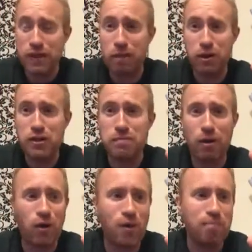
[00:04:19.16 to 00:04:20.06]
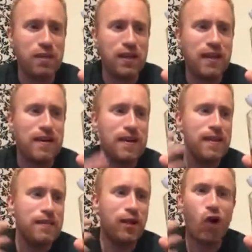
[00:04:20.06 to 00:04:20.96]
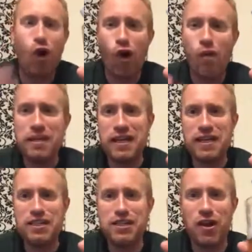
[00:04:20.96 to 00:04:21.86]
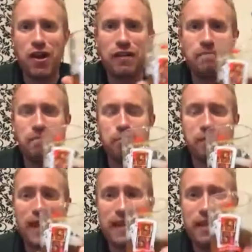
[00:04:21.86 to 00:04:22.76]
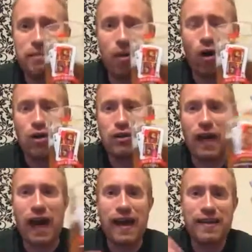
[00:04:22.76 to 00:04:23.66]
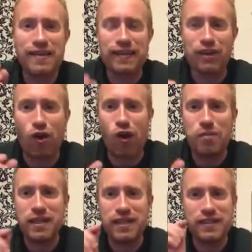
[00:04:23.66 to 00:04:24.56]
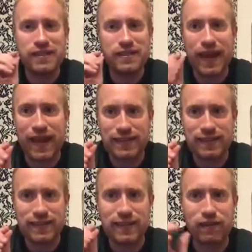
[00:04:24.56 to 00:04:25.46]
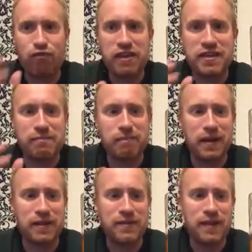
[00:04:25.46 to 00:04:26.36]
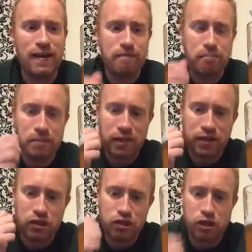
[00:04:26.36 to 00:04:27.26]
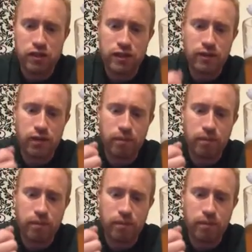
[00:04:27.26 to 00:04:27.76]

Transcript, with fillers: The body's spot on. The carbonation now in the bottle, I think the carbonation is excellent, and the reason being is because as soon as it,